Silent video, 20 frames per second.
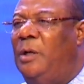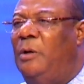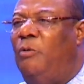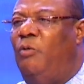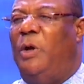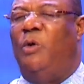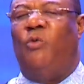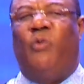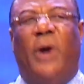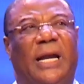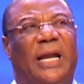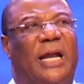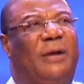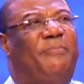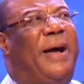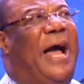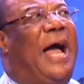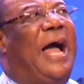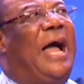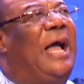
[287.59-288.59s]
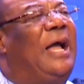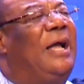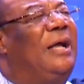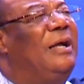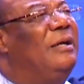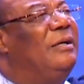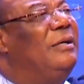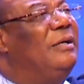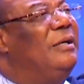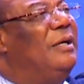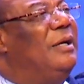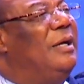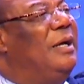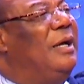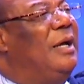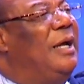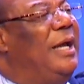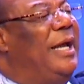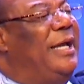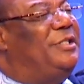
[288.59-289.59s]
We win it by
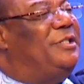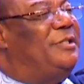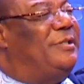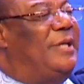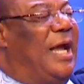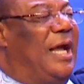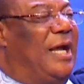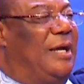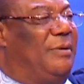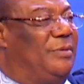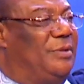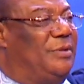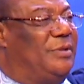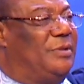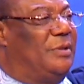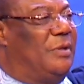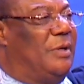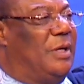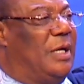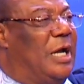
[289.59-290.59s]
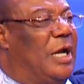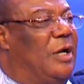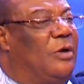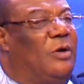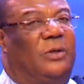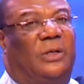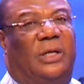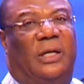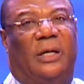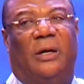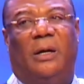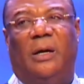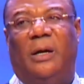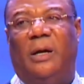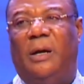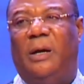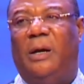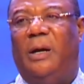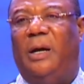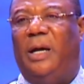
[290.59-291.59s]
his terms and on
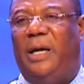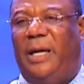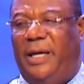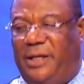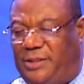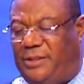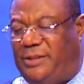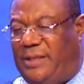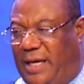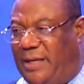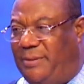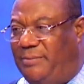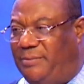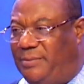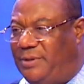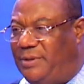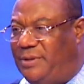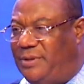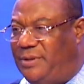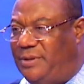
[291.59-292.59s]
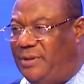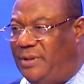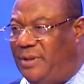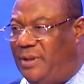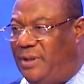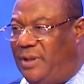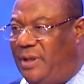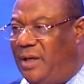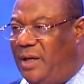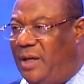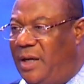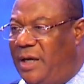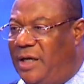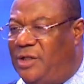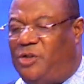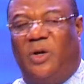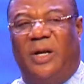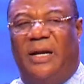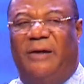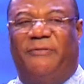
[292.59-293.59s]
his terms.
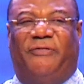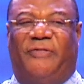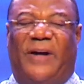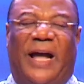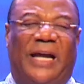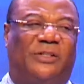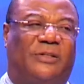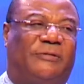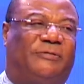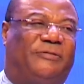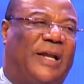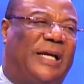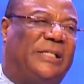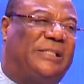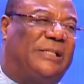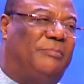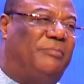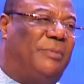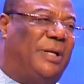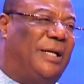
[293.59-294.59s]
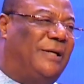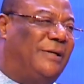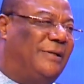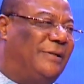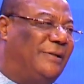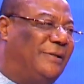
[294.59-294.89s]
It's not a fight of flesh and blood.